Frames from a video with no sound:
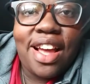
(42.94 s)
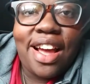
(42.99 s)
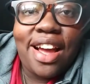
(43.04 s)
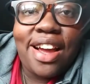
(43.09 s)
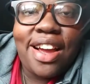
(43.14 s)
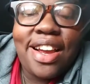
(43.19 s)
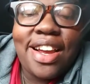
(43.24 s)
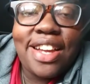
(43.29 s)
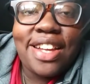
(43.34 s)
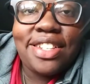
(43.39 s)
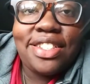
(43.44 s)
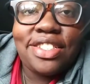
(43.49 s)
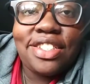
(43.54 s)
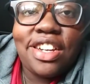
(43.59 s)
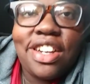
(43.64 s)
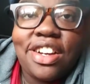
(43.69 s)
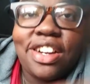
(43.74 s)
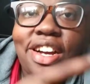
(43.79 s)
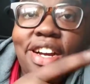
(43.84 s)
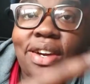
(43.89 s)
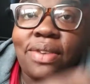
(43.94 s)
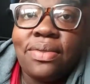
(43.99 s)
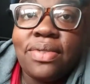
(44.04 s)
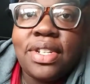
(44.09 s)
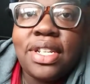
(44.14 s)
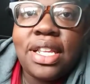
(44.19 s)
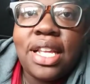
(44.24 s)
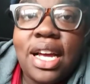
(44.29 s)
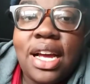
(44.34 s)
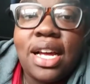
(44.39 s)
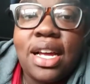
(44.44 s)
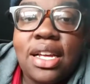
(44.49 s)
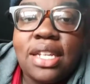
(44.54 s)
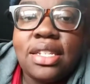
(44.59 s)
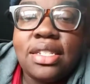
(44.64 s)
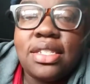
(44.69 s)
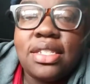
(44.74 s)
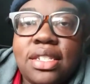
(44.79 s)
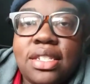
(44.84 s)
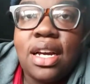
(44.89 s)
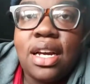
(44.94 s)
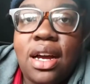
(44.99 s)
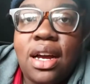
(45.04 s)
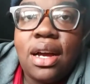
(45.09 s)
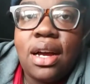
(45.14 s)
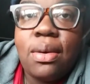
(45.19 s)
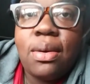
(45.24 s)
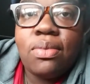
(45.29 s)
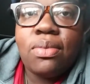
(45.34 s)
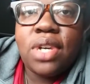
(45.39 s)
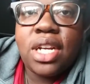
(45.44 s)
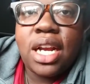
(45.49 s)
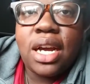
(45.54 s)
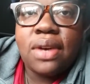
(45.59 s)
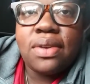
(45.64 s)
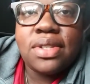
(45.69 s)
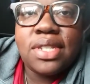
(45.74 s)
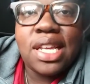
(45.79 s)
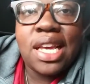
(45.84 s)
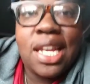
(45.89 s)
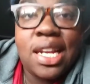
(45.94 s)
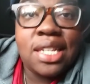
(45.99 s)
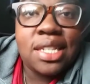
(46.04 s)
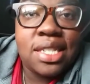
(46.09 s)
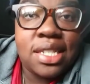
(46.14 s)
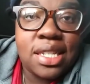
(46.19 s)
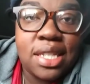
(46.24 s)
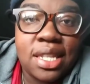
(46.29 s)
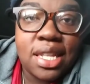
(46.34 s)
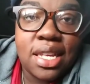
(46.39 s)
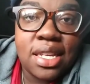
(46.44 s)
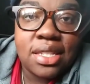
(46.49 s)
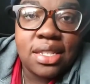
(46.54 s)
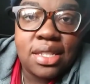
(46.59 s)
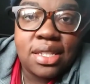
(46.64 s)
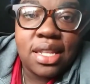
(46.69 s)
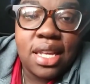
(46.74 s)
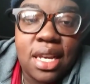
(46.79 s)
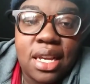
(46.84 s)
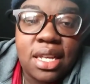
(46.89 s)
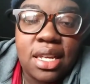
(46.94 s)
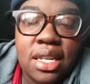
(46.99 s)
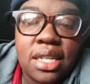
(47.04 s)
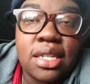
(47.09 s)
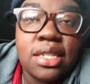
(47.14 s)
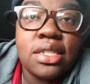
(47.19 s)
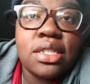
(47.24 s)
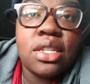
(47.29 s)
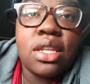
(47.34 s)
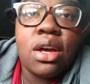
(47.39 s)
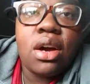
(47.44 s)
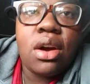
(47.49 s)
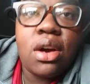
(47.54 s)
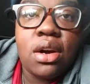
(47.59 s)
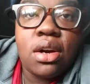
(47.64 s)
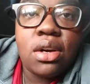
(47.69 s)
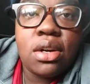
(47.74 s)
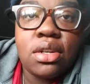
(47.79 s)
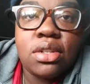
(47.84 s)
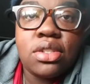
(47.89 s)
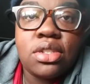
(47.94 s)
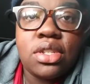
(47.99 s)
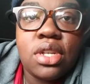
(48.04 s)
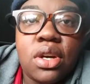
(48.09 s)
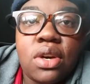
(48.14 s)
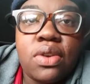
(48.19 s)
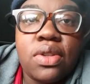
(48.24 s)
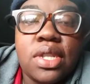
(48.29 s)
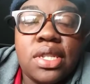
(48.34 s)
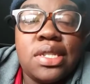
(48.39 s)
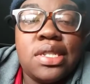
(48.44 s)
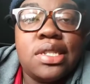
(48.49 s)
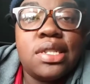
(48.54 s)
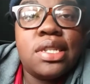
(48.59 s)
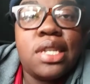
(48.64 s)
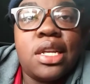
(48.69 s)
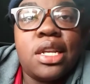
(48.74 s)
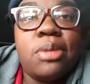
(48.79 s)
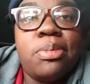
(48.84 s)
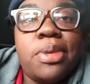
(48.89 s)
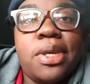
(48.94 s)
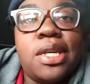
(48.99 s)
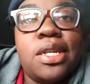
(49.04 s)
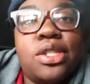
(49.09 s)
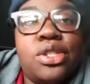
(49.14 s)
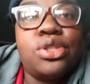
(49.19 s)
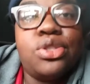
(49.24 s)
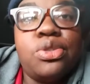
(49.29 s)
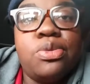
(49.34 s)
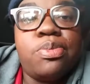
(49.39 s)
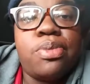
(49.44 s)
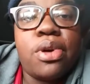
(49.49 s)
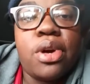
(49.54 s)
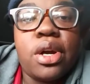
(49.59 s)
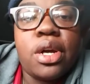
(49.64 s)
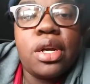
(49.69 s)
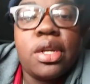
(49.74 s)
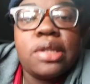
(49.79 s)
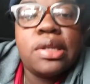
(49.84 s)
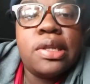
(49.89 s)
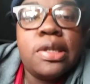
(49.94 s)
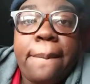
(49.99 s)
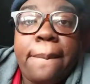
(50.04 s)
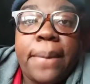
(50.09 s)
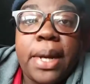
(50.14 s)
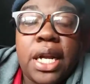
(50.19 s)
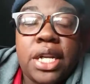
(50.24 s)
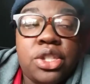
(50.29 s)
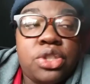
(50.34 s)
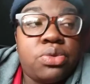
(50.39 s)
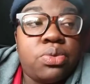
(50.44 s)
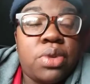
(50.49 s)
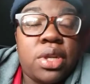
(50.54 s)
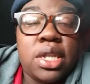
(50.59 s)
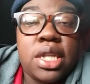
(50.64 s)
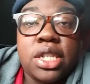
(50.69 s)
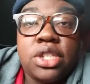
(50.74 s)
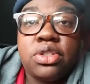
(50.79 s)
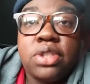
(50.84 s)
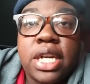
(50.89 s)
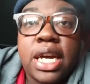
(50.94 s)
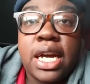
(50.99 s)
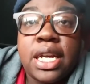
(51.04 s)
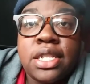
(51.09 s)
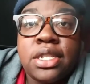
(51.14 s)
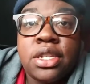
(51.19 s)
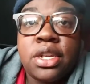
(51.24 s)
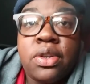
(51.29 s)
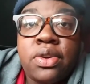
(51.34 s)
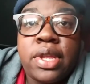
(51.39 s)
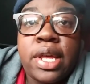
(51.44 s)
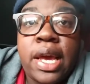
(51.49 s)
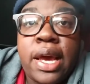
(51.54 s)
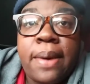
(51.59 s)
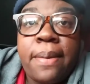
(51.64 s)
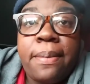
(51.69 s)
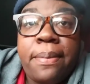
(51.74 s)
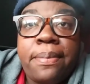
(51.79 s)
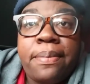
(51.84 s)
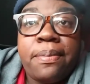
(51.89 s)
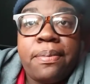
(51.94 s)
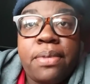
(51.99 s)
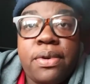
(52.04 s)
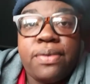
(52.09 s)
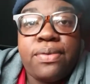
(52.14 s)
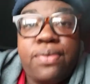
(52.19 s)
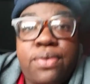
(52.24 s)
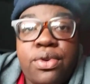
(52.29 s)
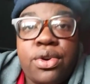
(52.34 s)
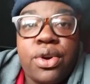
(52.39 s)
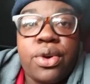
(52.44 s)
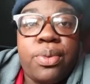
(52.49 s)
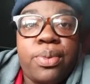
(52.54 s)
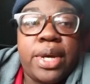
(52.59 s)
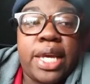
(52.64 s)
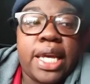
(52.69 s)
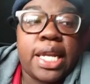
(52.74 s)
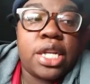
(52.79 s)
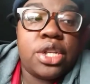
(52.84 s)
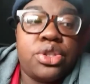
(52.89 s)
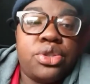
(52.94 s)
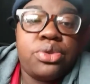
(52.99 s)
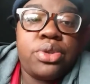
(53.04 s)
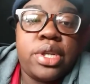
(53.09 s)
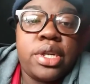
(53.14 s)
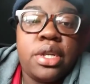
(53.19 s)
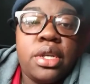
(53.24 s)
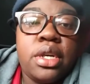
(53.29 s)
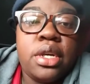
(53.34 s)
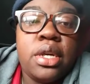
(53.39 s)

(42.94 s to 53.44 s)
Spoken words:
Alright y'all, I realized when I was editing this that it is long, so this is going to be a two-part, but I just want to let you guys know that before we get into it.